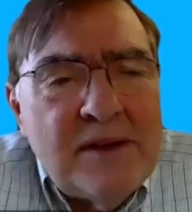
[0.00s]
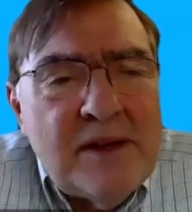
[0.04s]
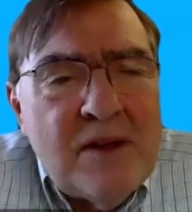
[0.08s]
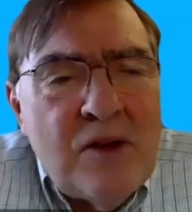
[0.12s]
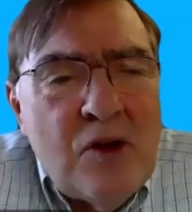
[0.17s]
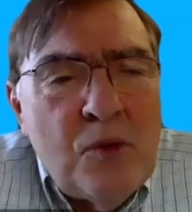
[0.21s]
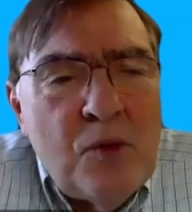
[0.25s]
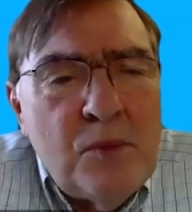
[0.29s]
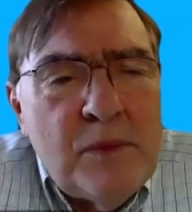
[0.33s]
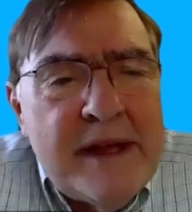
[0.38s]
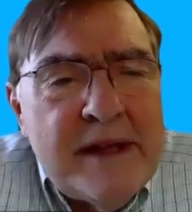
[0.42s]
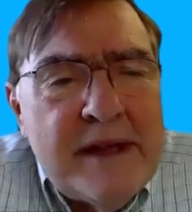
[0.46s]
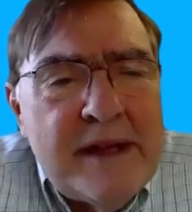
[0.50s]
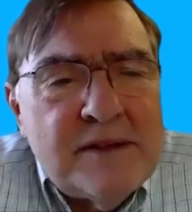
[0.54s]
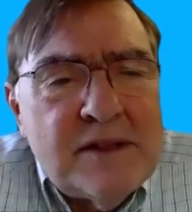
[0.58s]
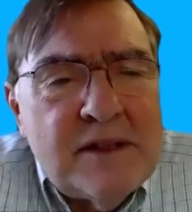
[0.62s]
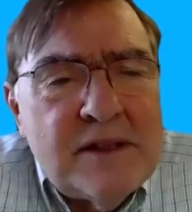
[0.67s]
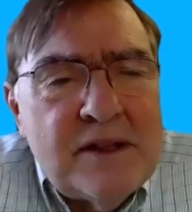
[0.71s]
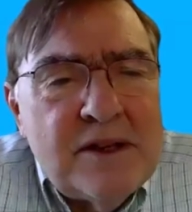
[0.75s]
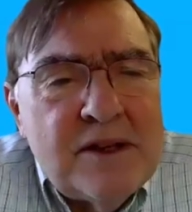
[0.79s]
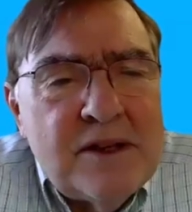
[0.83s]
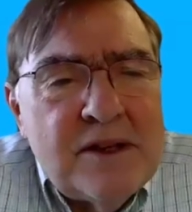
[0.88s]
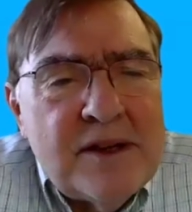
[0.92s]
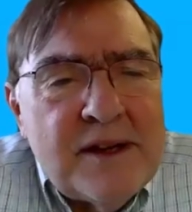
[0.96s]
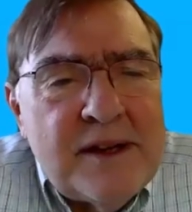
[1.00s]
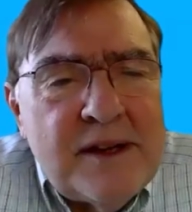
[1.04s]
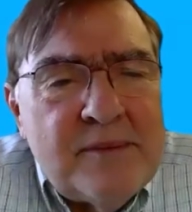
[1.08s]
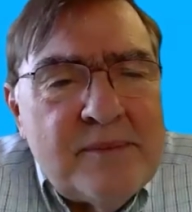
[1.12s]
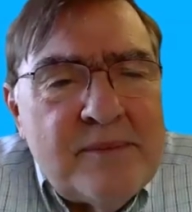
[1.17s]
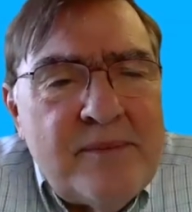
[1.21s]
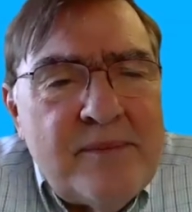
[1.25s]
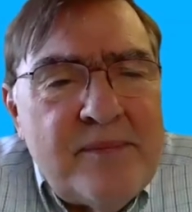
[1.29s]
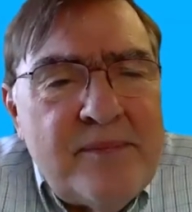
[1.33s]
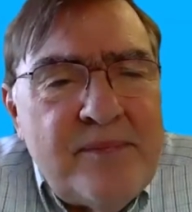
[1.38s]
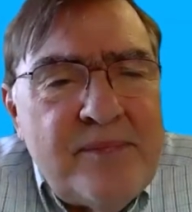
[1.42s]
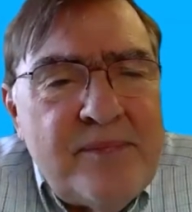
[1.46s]
on to Homeland Security.
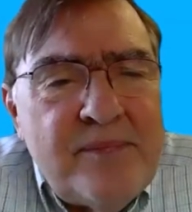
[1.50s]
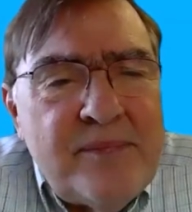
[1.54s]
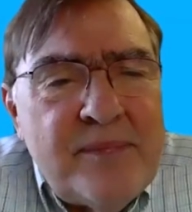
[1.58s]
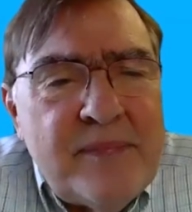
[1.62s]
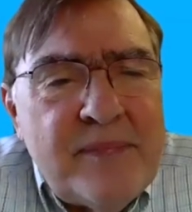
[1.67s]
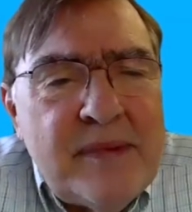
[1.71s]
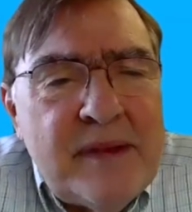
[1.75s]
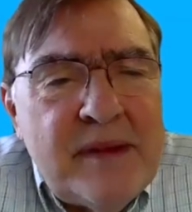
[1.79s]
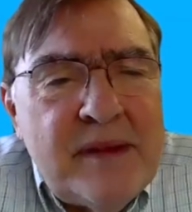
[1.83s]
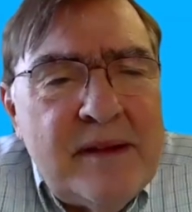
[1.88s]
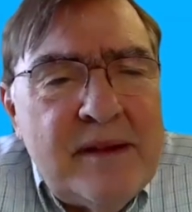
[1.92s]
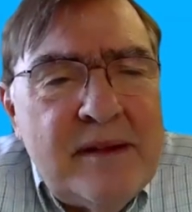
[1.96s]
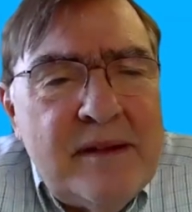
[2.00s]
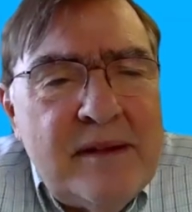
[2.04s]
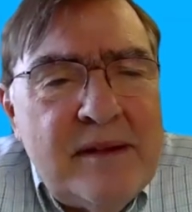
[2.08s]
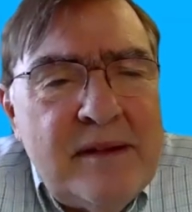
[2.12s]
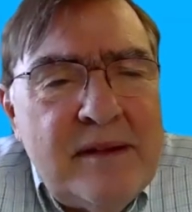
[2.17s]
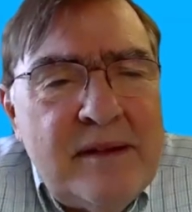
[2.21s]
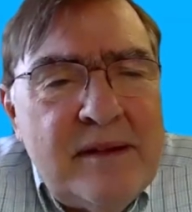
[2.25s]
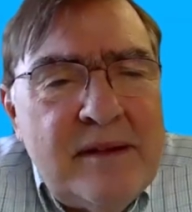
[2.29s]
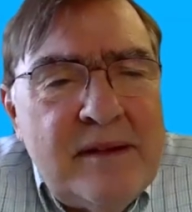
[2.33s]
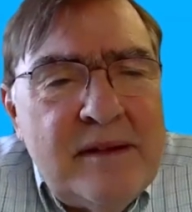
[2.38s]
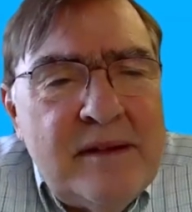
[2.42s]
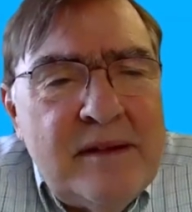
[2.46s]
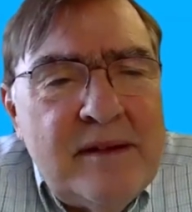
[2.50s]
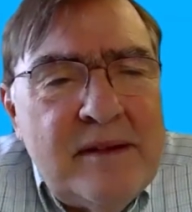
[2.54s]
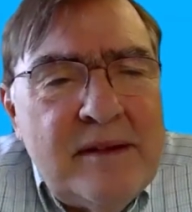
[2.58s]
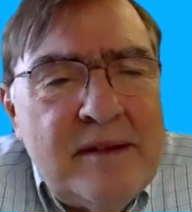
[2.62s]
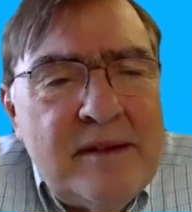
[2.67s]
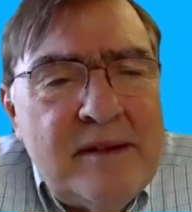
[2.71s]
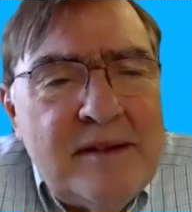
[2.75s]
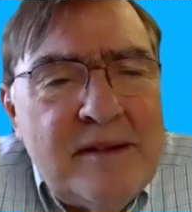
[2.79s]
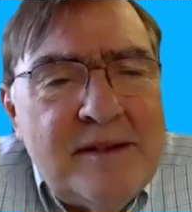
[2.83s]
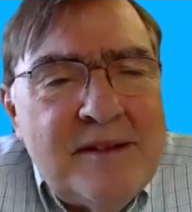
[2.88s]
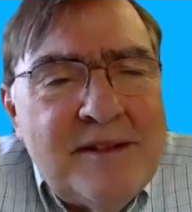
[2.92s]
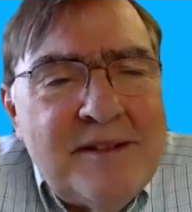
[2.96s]
That is correct,
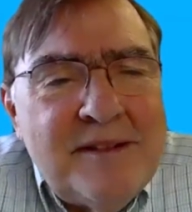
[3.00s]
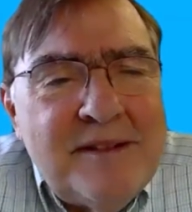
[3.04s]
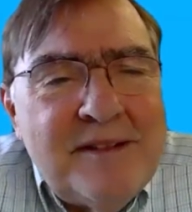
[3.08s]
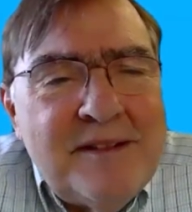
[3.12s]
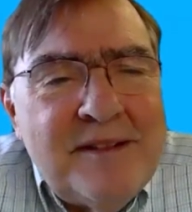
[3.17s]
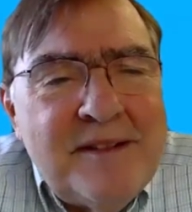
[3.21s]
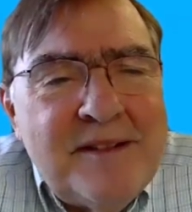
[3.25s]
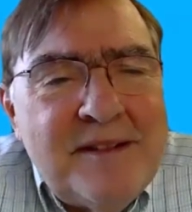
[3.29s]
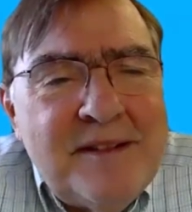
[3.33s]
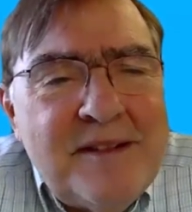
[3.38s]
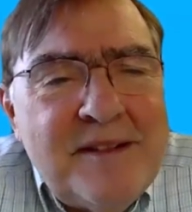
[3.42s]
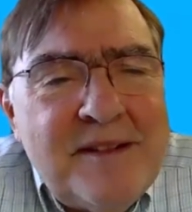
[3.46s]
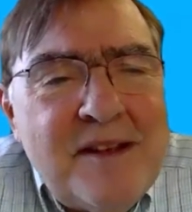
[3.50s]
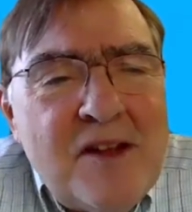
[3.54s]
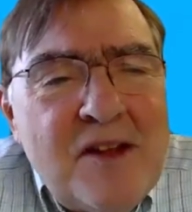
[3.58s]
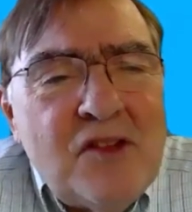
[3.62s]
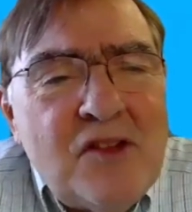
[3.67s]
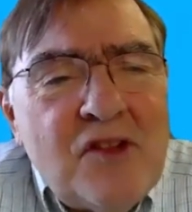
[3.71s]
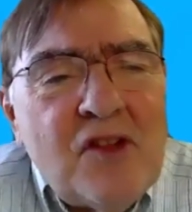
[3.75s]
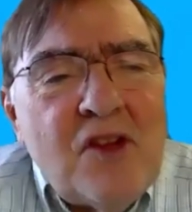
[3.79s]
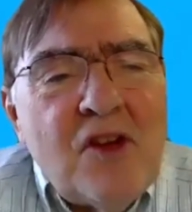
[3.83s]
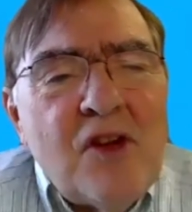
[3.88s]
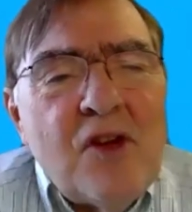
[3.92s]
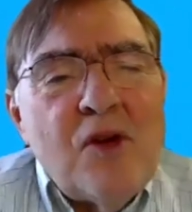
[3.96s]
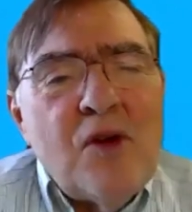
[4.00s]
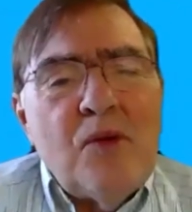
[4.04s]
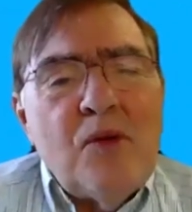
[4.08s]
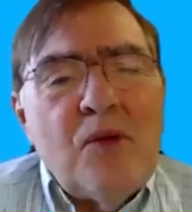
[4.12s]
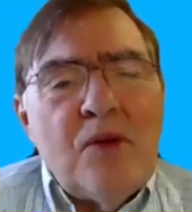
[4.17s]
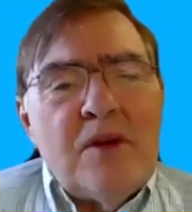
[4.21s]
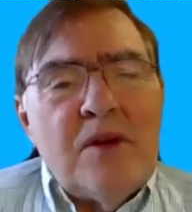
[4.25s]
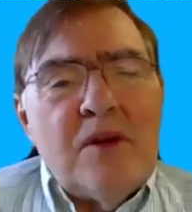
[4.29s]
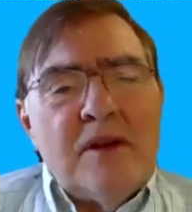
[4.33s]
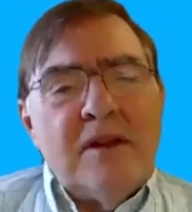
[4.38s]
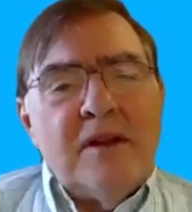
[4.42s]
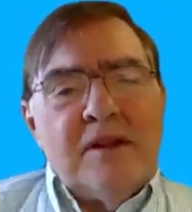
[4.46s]
yes.
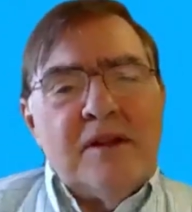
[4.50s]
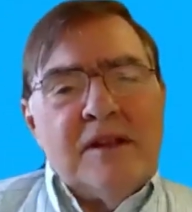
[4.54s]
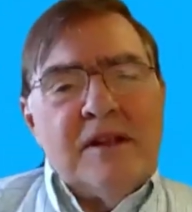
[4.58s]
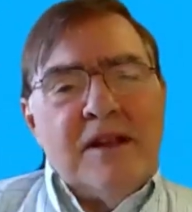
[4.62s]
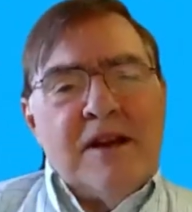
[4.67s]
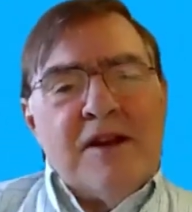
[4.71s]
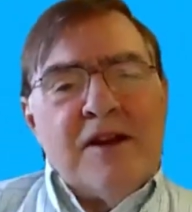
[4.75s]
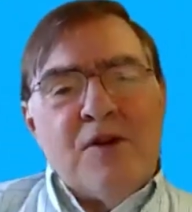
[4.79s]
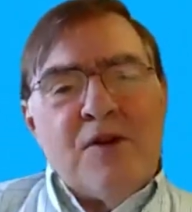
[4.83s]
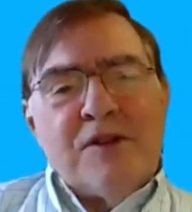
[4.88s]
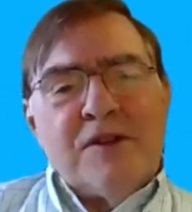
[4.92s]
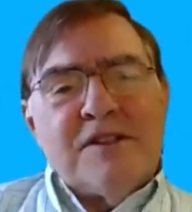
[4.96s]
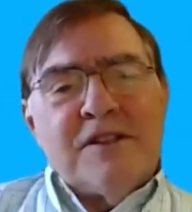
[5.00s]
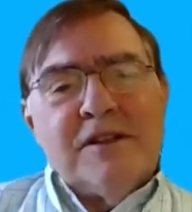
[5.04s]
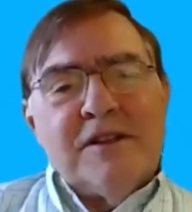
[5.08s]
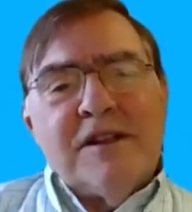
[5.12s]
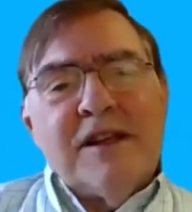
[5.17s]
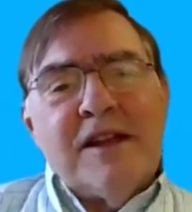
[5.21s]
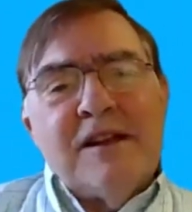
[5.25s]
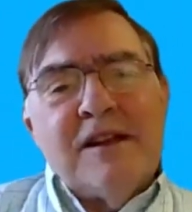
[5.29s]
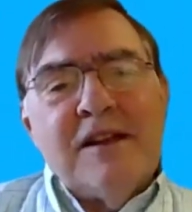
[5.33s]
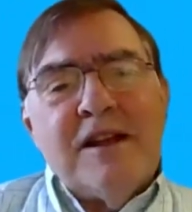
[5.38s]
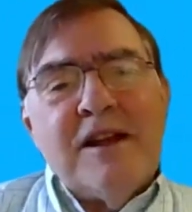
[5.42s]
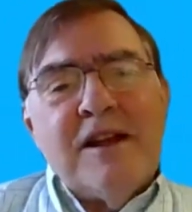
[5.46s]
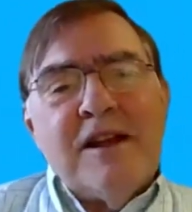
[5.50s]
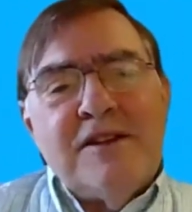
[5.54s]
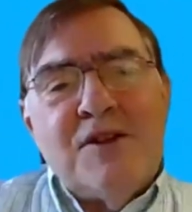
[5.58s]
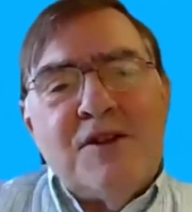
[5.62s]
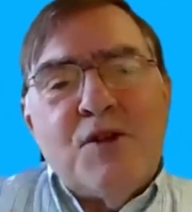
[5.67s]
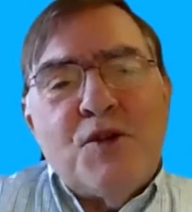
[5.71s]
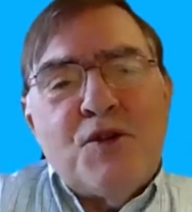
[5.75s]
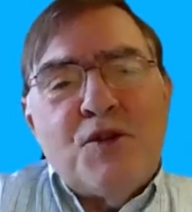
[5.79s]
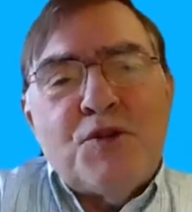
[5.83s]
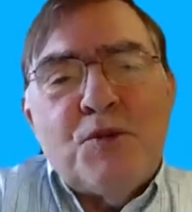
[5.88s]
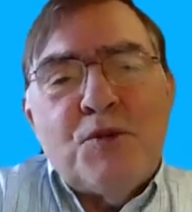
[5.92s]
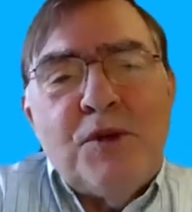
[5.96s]
So, you know, it's a little
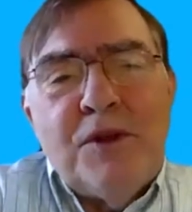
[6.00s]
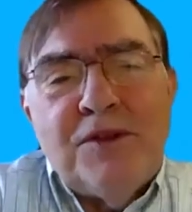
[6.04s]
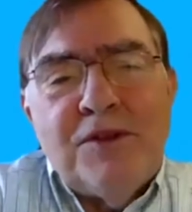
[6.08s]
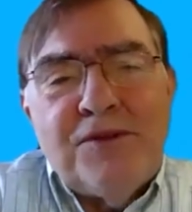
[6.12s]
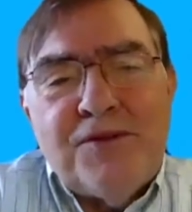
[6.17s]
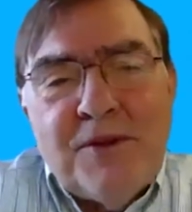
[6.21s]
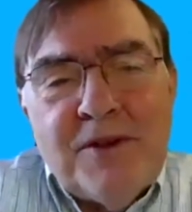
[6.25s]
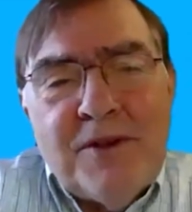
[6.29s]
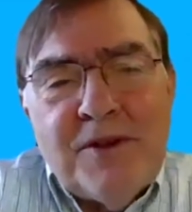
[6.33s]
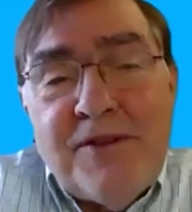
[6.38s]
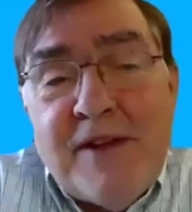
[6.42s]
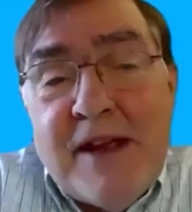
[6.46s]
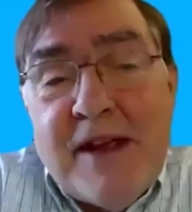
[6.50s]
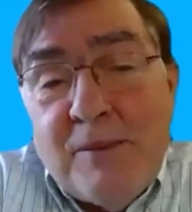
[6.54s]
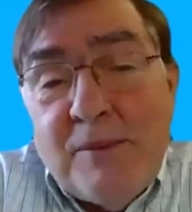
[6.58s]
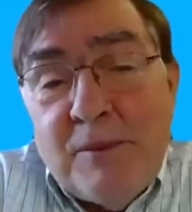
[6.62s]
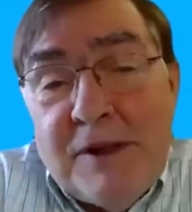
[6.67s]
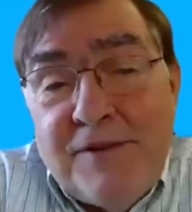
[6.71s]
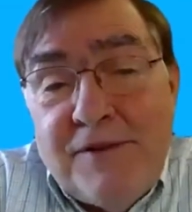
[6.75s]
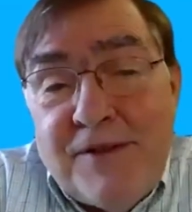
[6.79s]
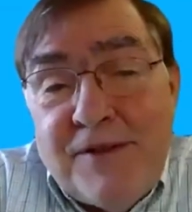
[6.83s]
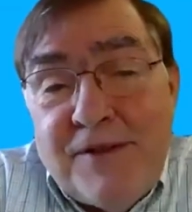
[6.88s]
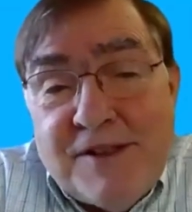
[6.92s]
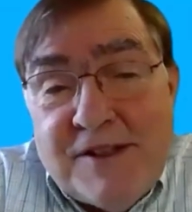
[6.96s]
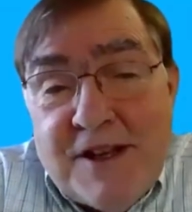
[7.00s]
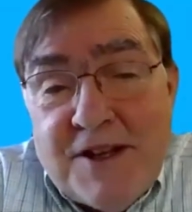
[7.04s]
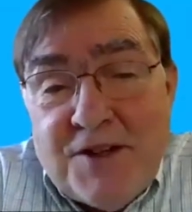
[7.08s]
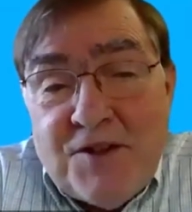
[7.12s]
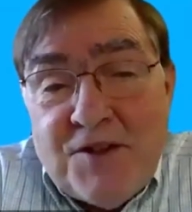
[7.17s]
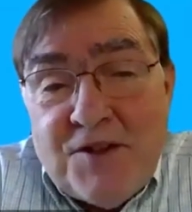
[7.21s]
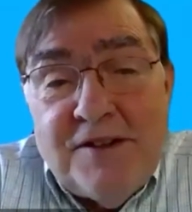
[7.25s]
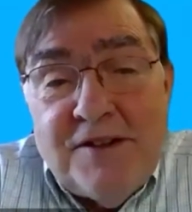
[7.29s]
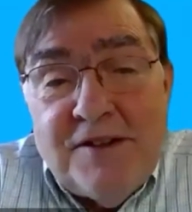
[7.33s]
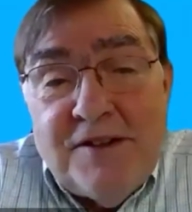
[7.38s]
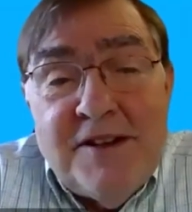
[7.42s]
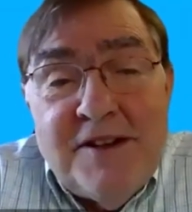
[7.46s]
unusual for a family
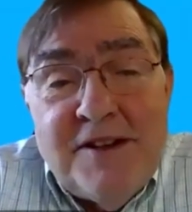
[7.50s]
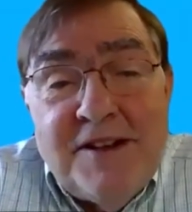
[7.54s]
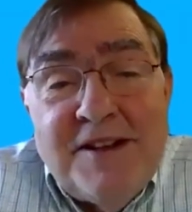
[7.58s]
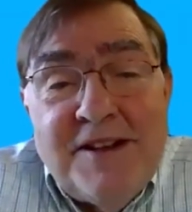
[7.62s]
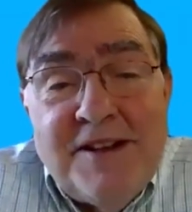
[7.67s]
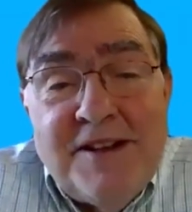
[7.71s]
physician